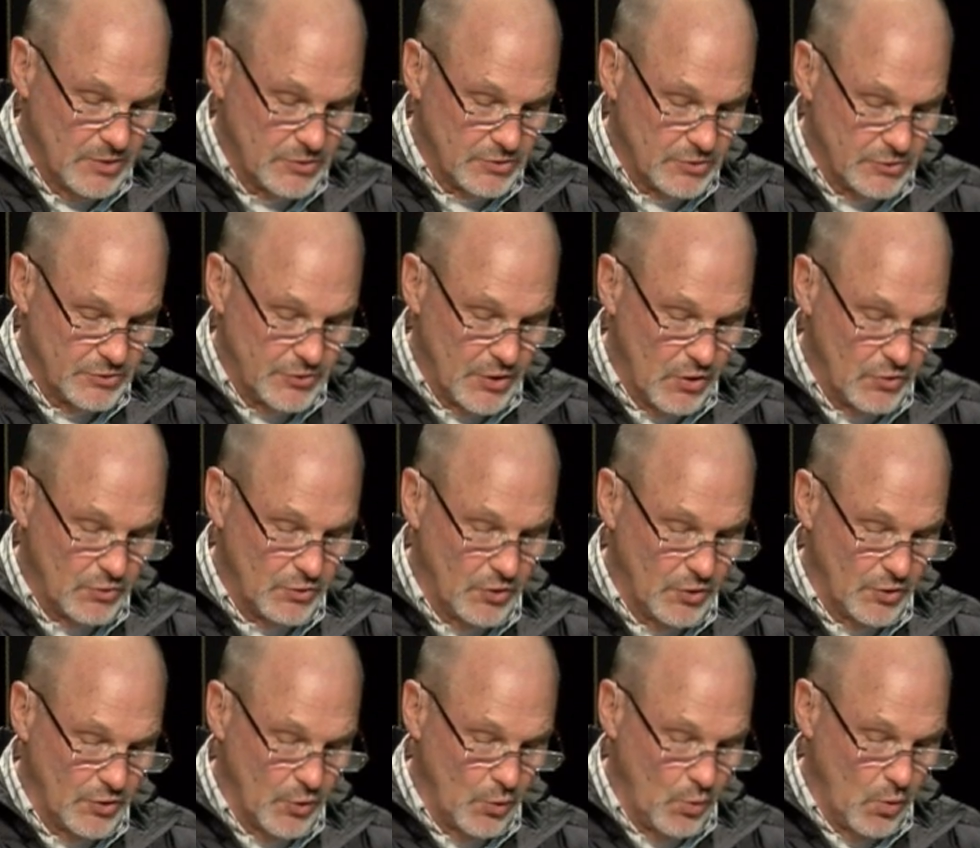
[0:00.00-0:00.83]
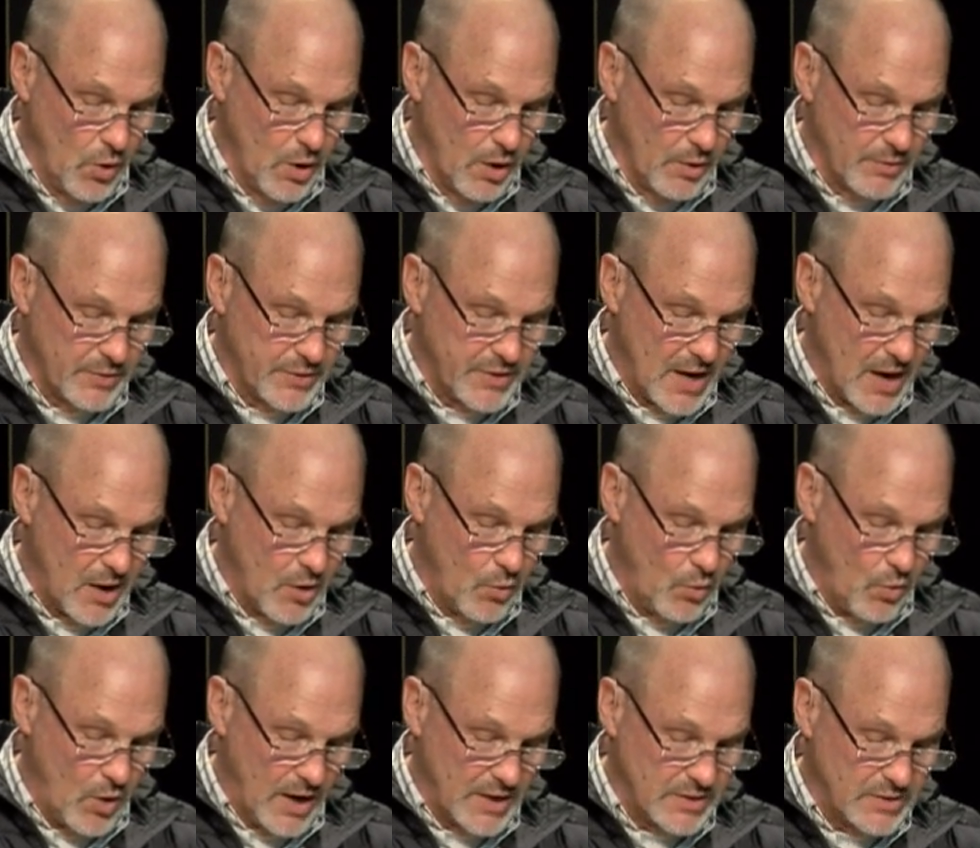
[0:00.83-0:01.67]
So don't go to war
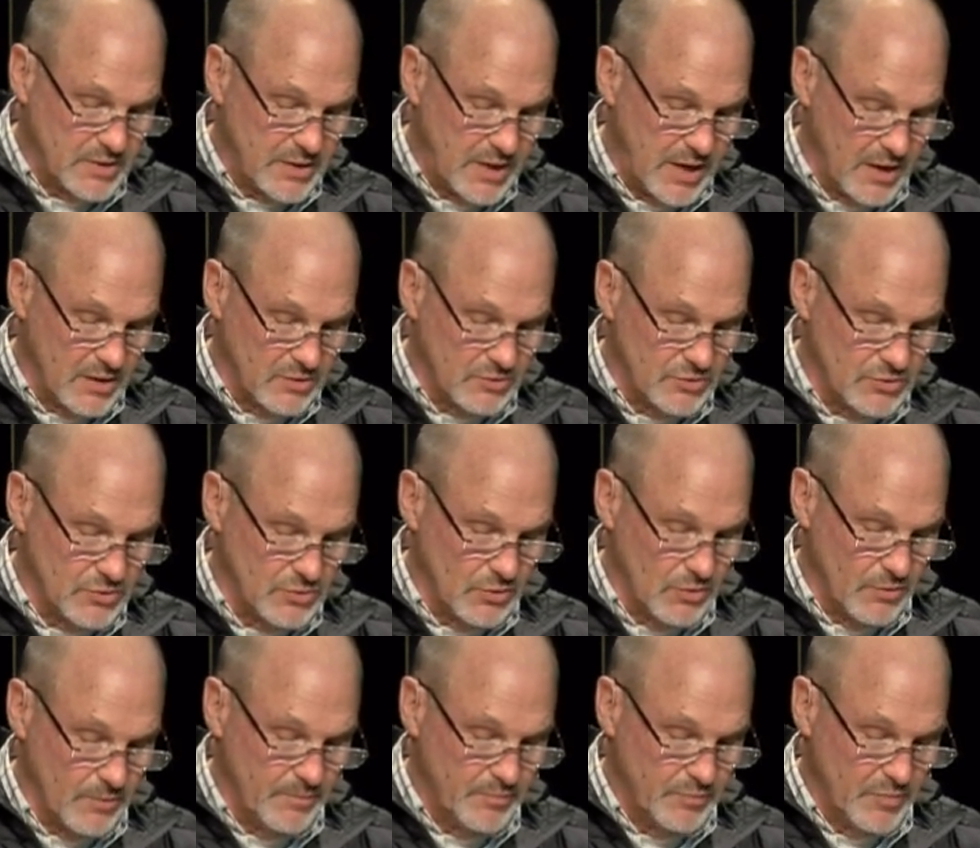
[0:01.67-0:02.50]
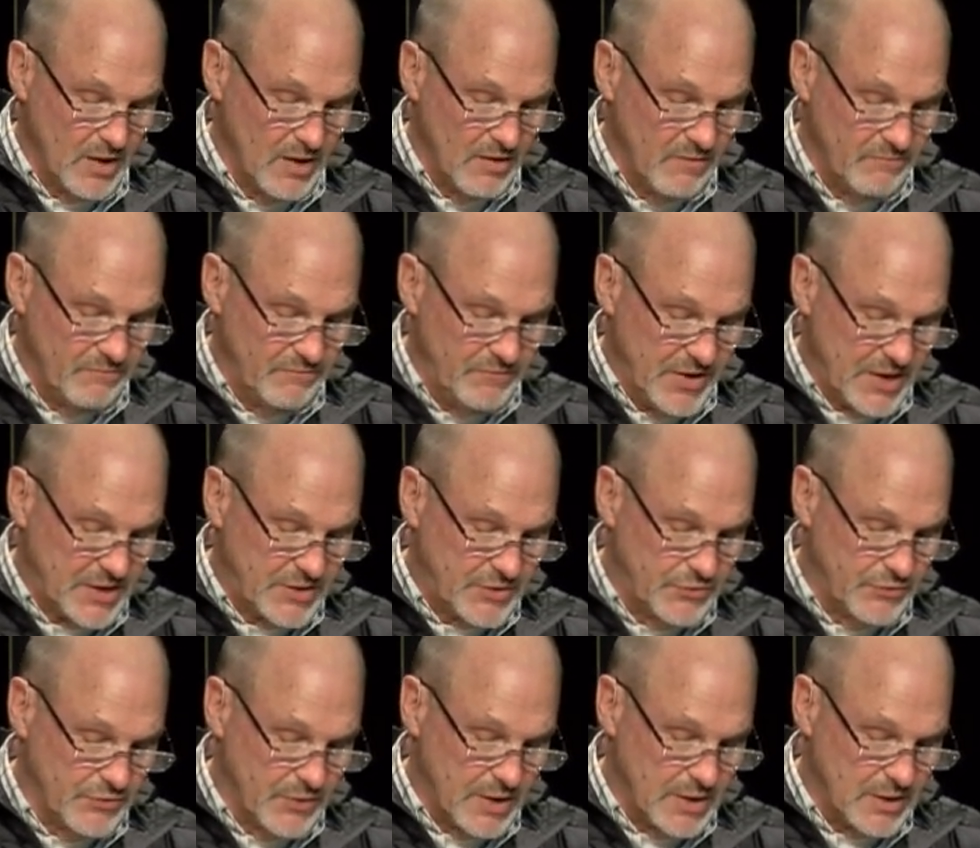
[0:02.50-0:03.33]
without wise counsel.
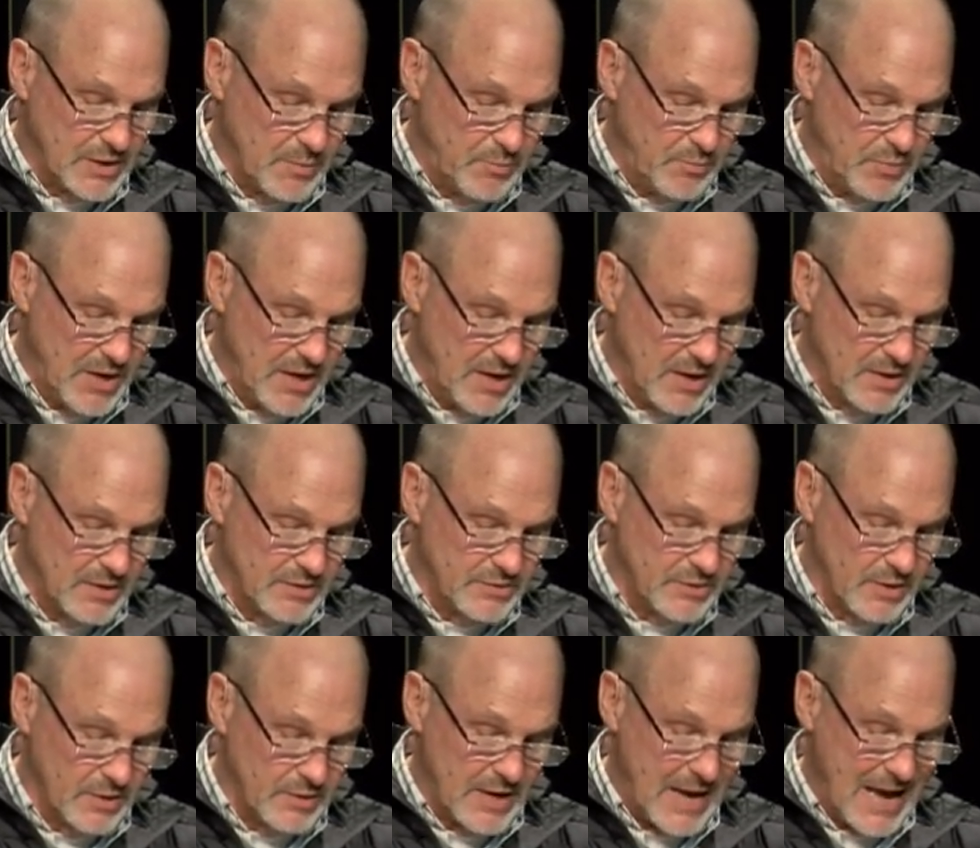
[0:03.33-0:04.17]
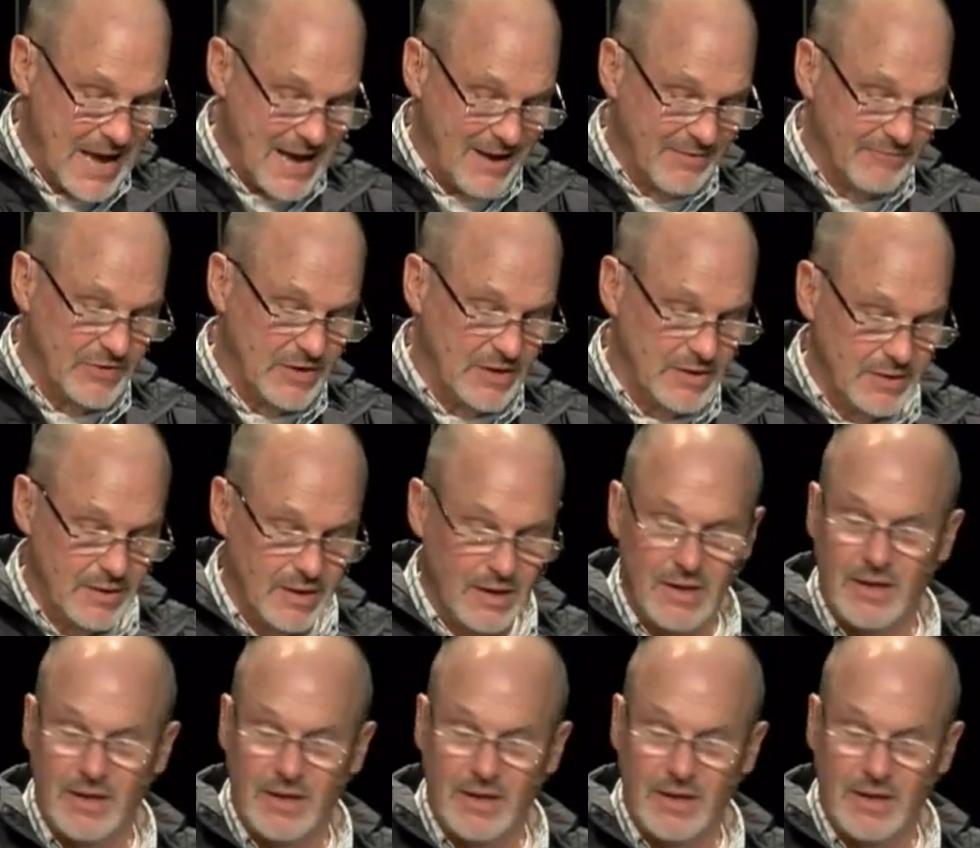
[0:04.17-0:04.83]
Victory depends on having